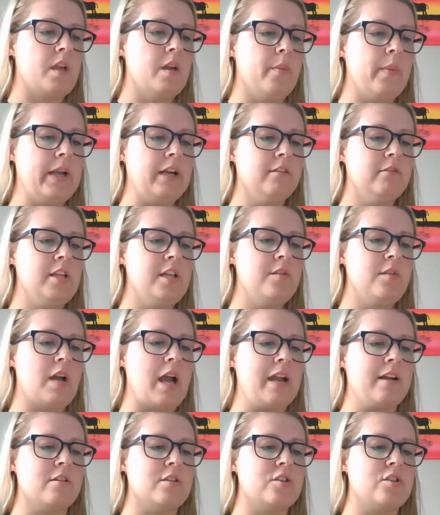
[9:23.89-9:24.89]
Apparently,
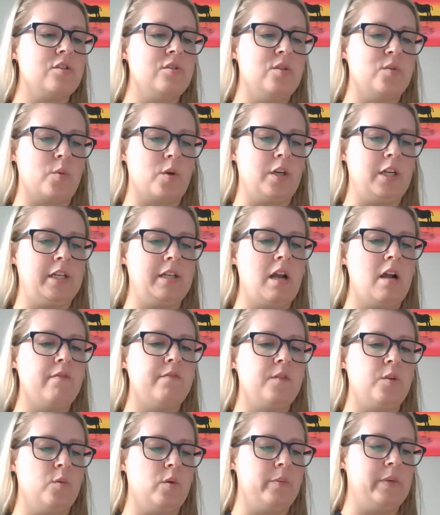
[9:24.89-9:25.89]
iron shoes weren't
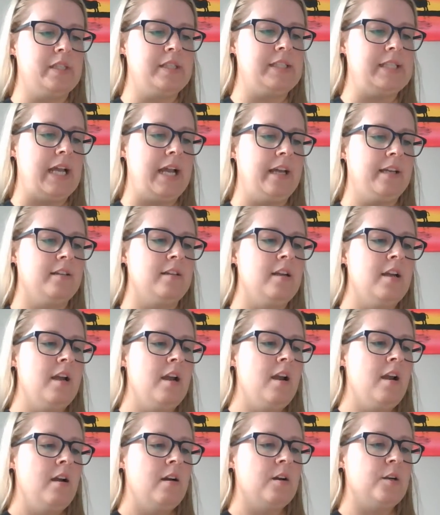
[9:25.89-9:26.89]
enough, the woman said,
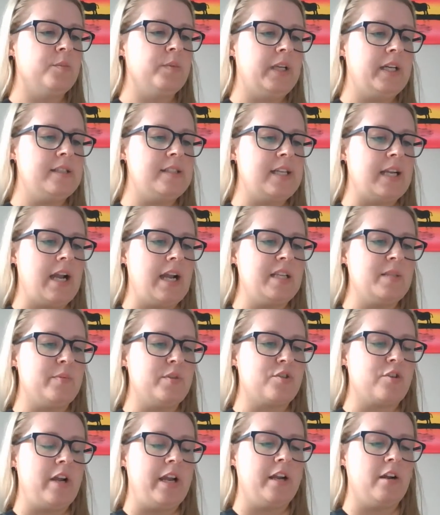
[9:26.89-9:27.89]
her blazing eyes
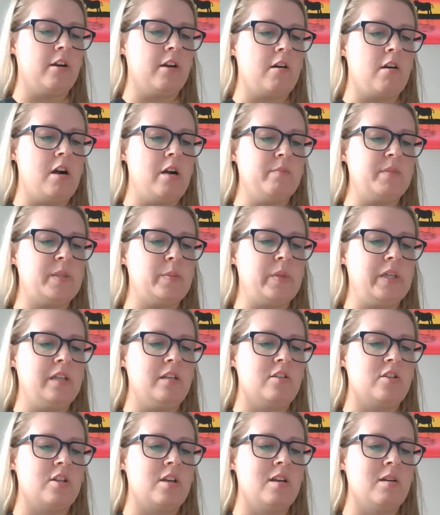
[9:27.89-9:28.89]
betraying her calm
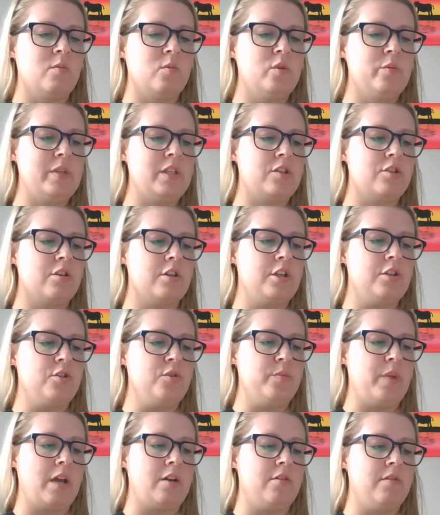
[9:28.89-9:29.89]
speech. "We'll be sure to
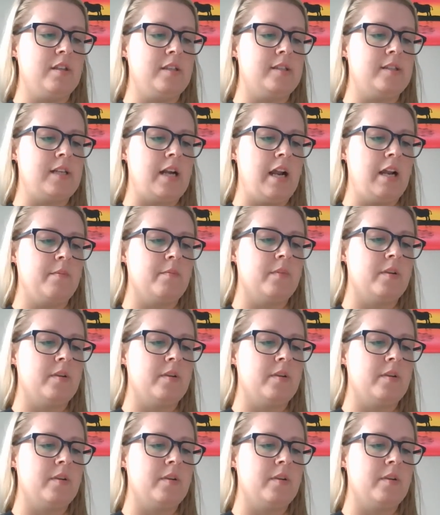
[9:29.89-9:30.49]
do better this time."